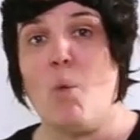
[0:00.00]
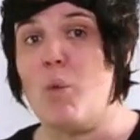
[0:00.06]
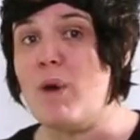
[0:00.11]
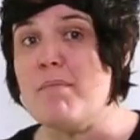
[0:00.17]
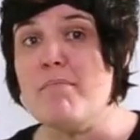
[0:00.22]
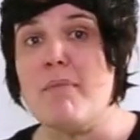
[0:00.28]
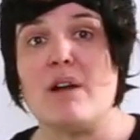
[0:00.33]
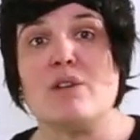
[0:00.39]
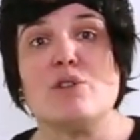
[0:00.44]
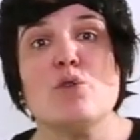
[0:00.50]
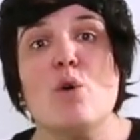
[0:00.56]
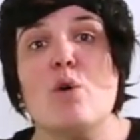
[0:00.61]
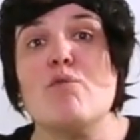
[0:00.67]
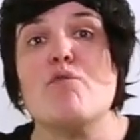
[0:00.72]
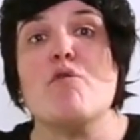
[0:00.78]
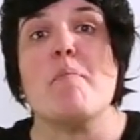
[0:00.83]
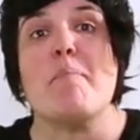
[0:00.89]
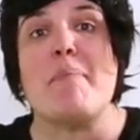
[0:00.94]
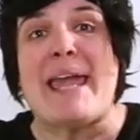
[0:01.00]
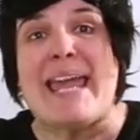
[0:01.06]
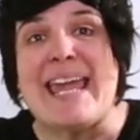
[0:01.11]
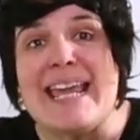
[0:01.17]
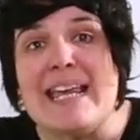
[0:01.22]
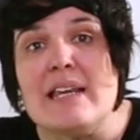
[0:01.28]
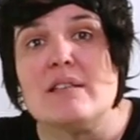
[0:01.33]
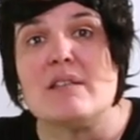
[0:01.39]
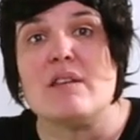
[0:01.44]
We must not
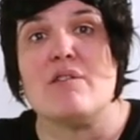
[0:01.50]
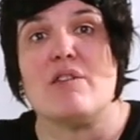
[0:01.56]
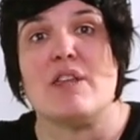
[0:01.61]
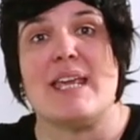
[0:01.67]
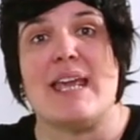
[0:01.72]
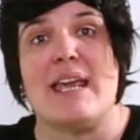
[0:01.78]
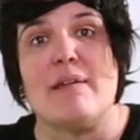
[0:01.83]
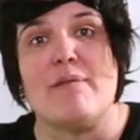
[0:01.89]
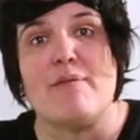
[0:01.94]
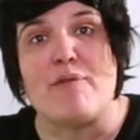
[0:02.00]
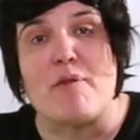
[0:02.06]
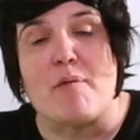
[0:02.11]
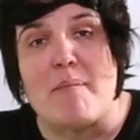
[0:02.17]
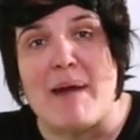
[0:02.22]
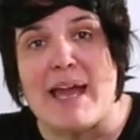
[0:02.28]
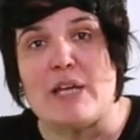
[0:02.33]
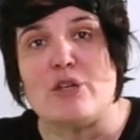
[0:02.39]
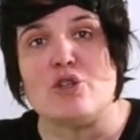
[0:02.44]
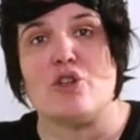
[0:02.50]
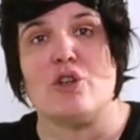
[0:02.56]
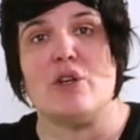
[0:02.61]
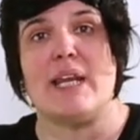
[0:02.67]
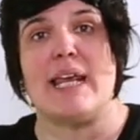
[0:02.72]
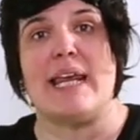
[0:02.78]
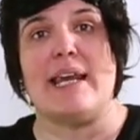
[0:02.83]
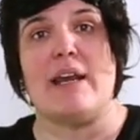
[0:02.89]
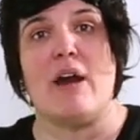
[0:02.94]
repeat the
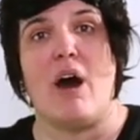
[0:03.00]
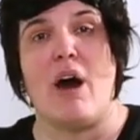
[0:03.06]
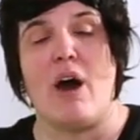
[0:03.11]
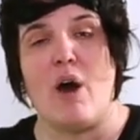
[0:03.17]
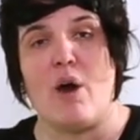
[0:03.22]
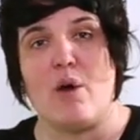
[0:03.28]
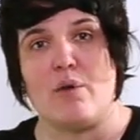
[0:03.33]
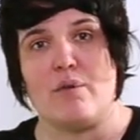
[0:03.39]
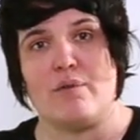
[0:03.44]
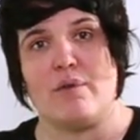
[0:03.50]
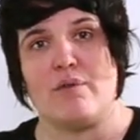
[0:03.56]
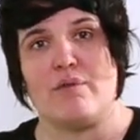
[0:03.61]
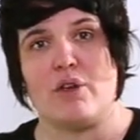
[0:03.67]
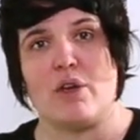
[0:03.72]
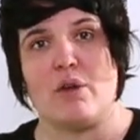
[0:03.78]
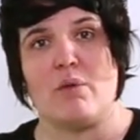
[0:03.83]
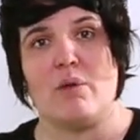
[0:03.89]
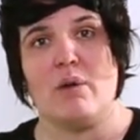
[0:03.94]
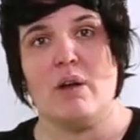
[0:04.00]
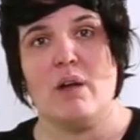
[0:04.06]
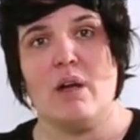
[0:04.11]
information in our overview.